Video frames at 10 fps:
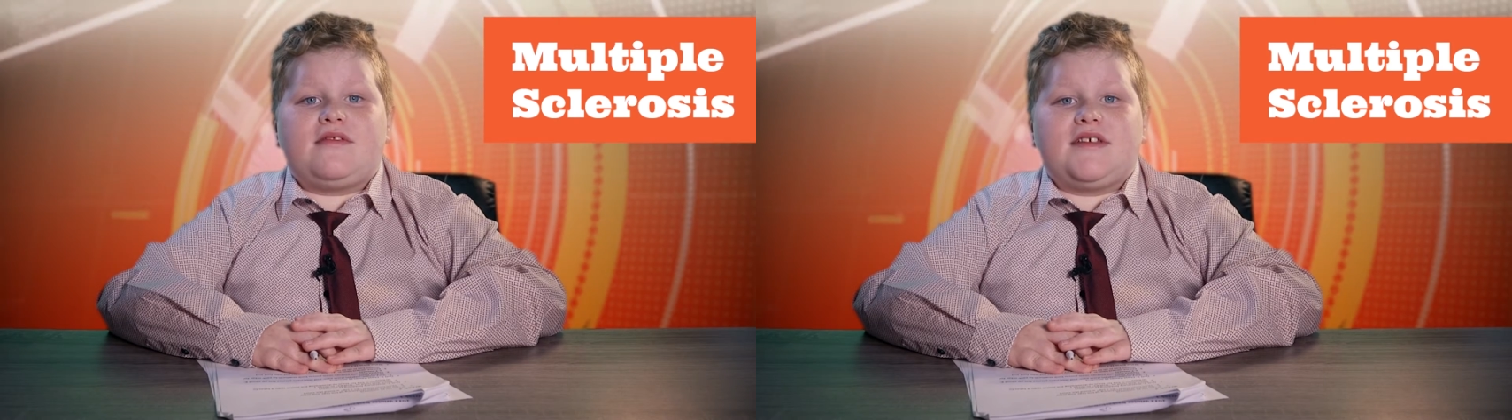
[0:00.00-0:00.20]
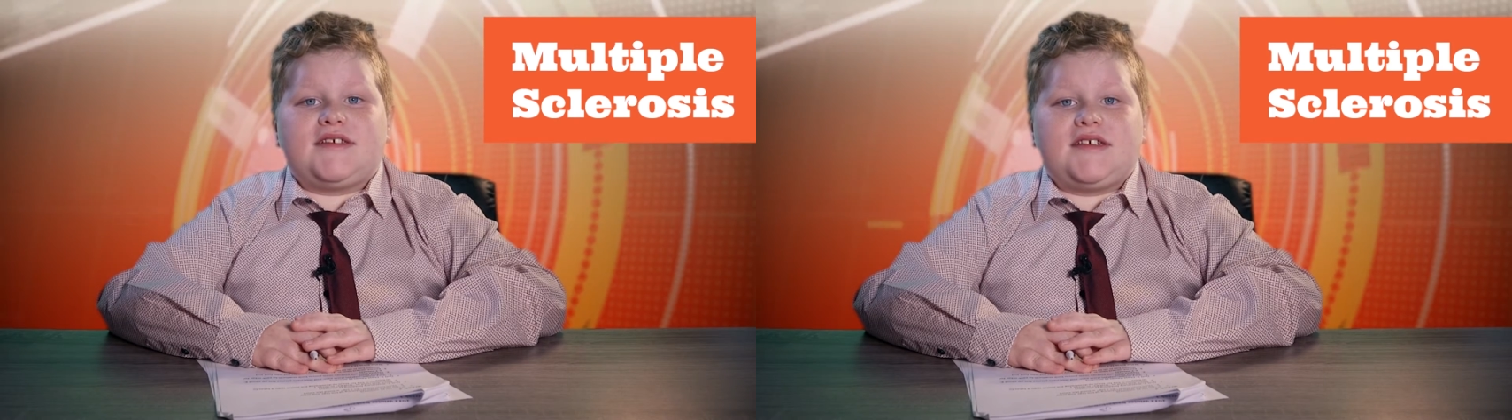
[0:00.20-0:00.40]

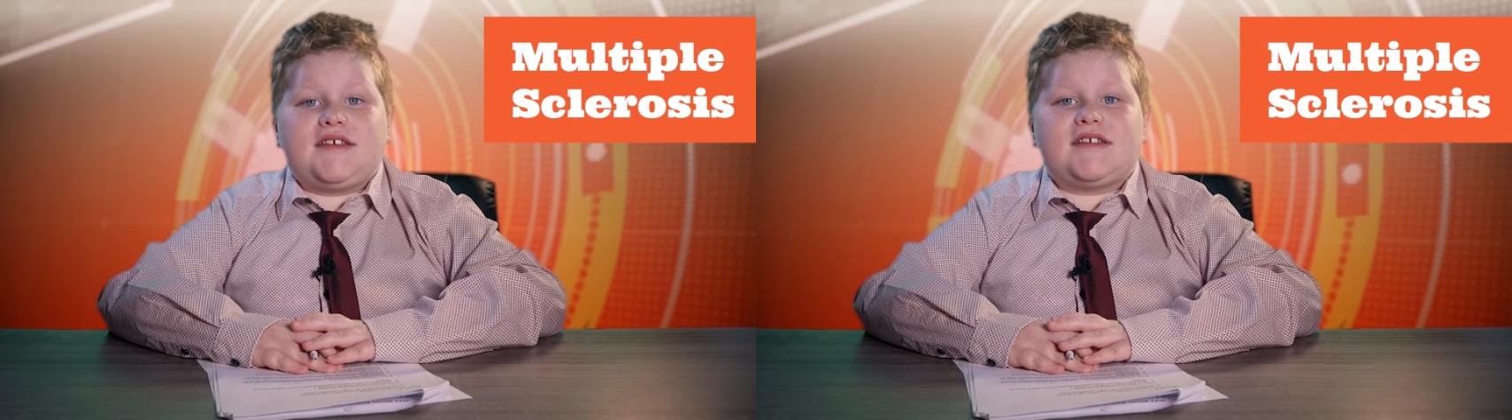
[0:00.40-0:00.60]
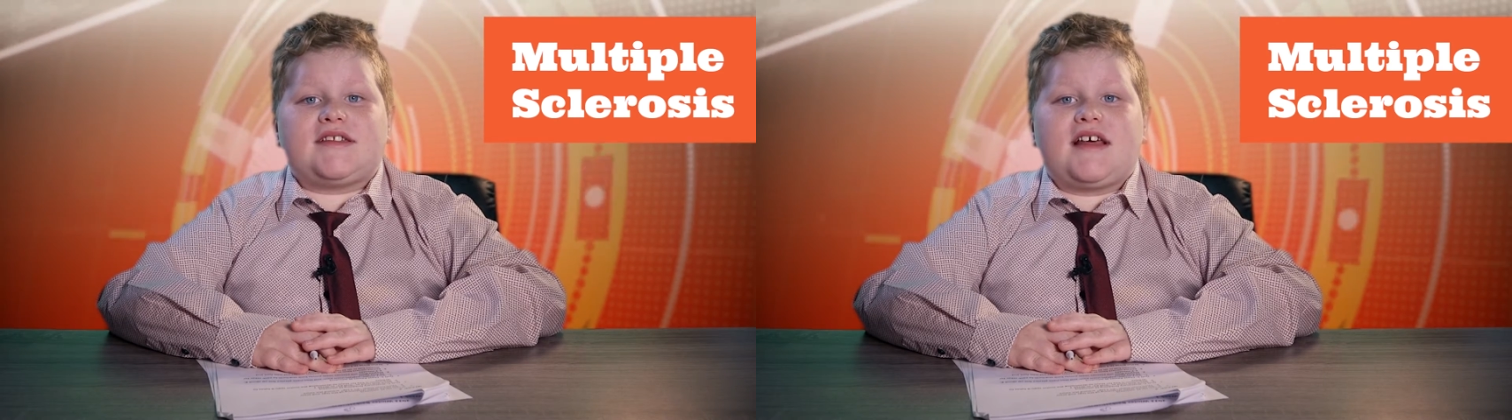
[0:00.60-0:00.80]

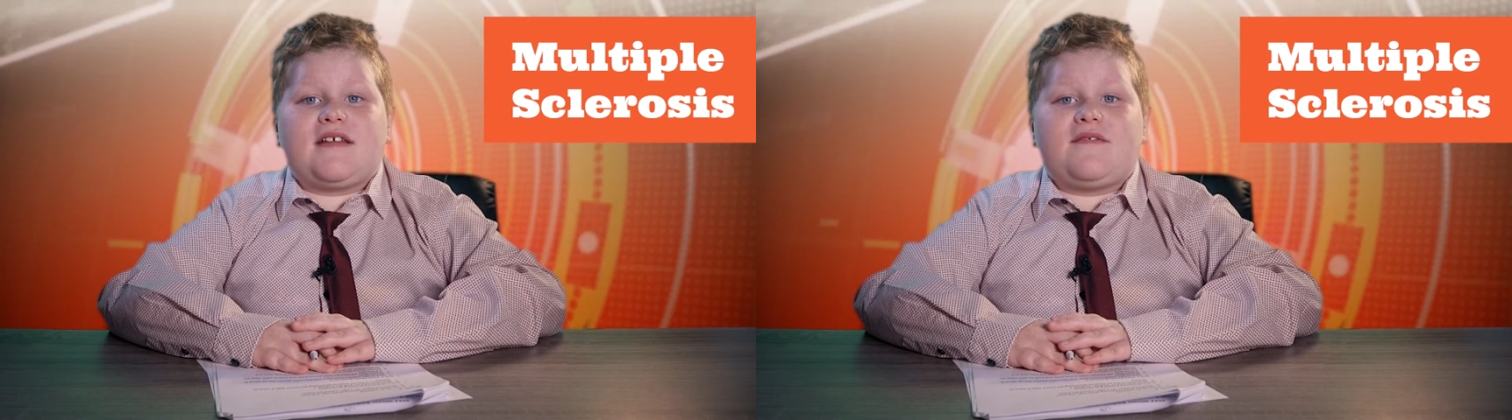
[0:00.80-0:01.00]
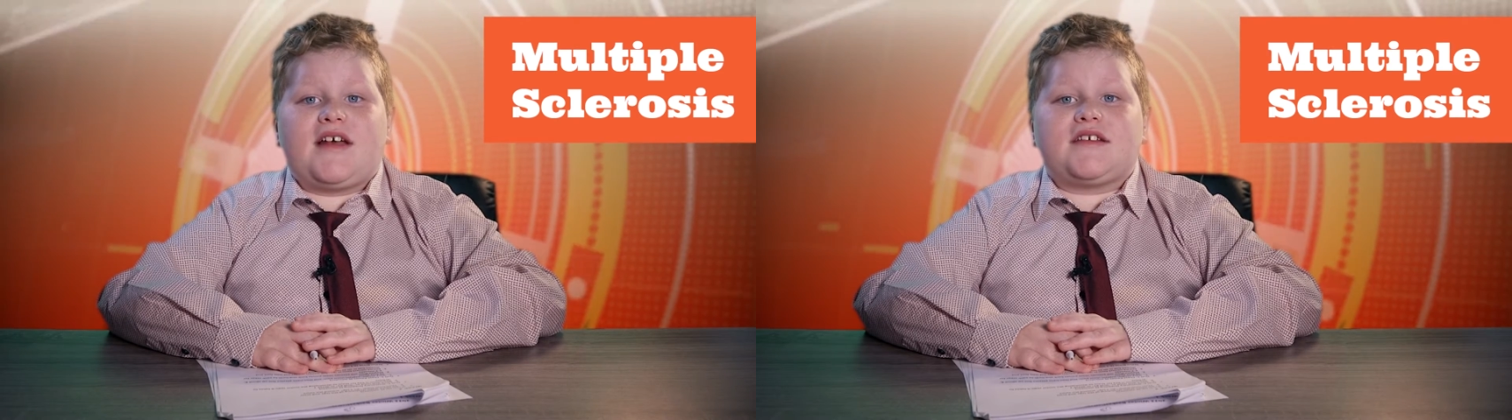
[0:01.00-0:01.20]
disease
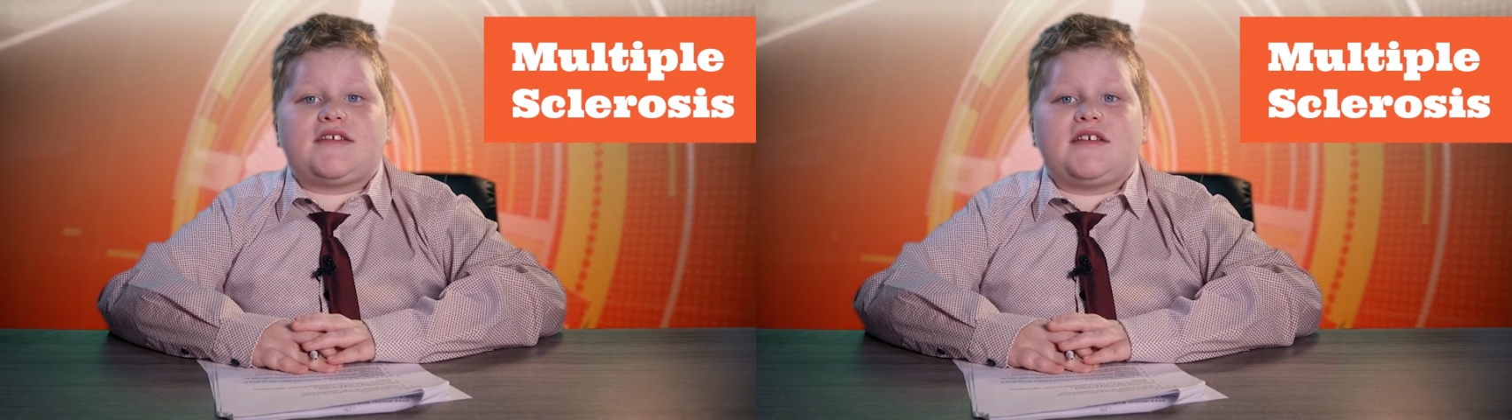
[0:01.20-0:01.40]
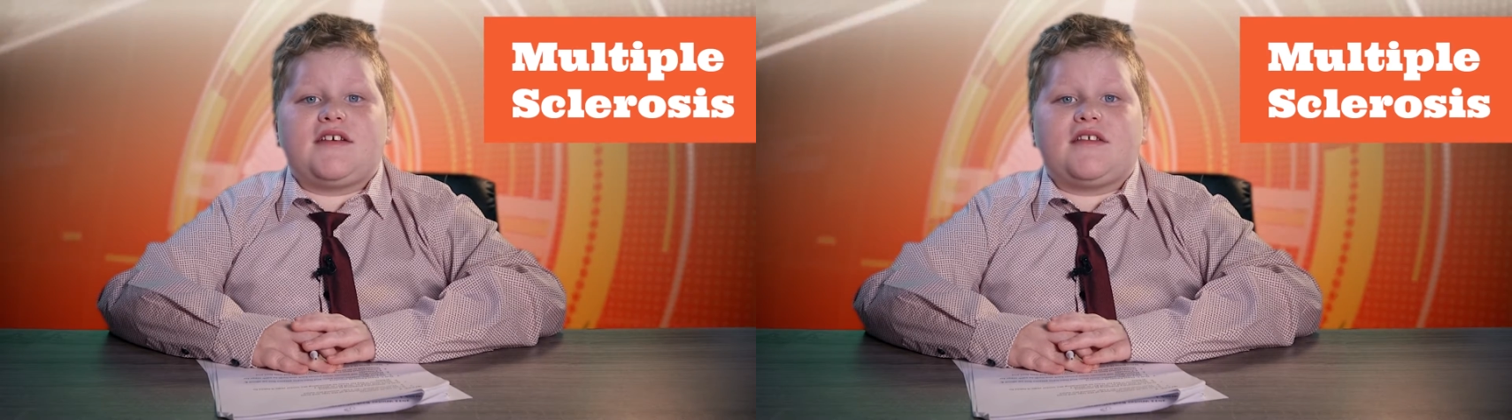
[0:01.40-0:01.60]
that
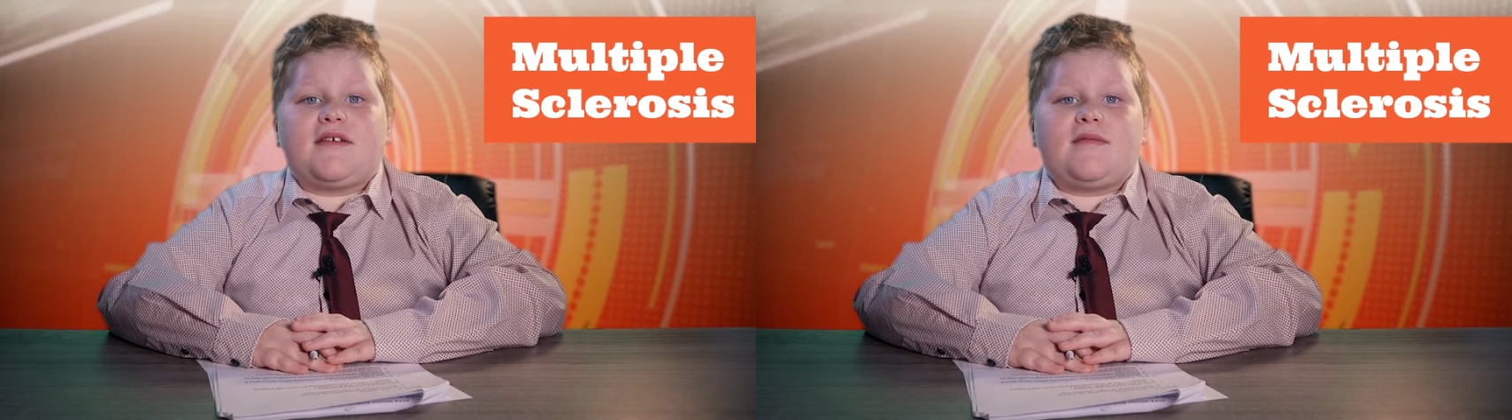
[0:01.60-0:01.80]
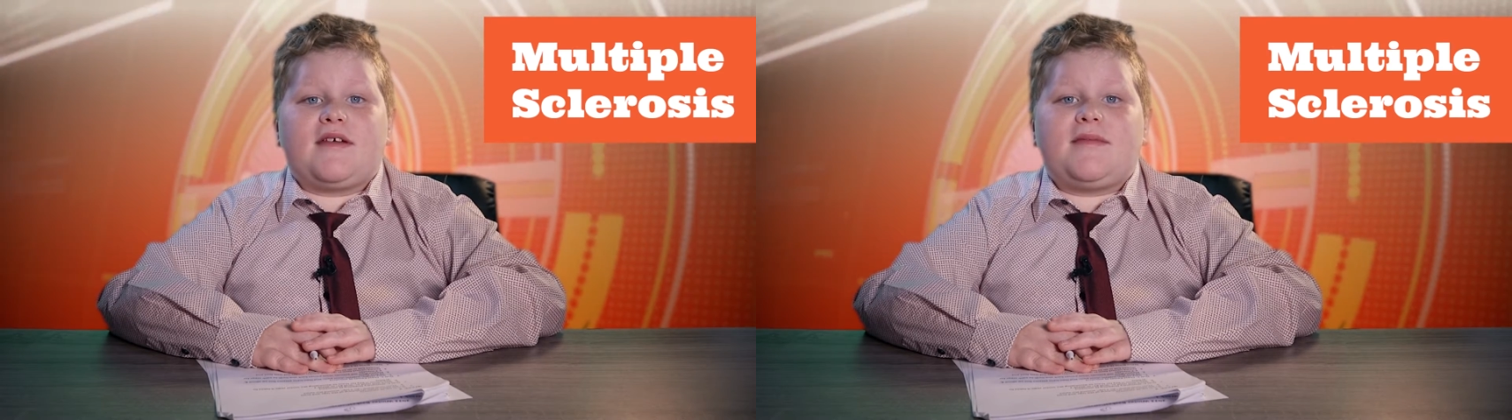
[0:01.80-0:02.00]
affects
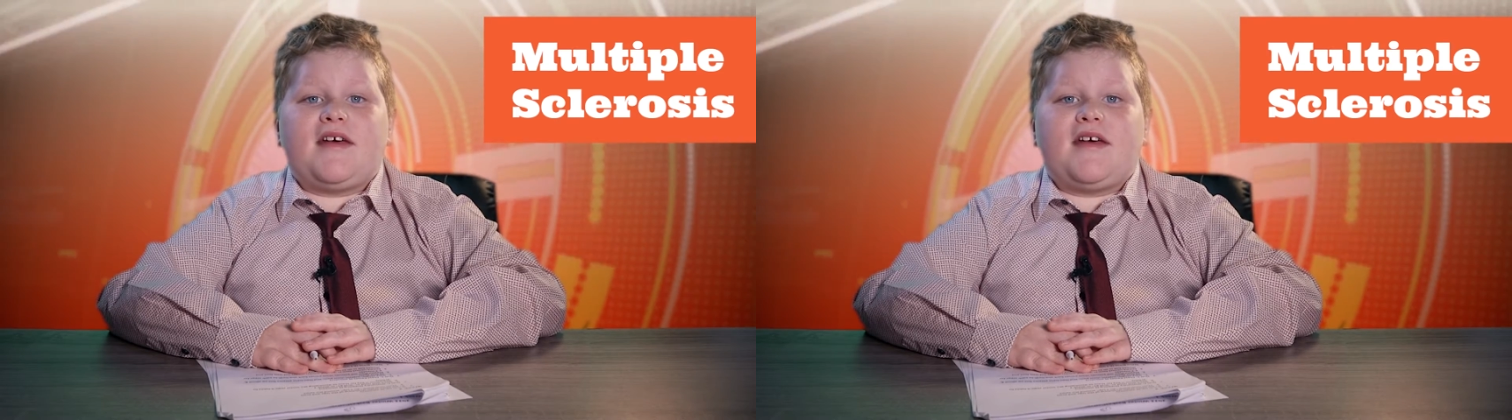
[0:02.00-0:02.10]
nearly 1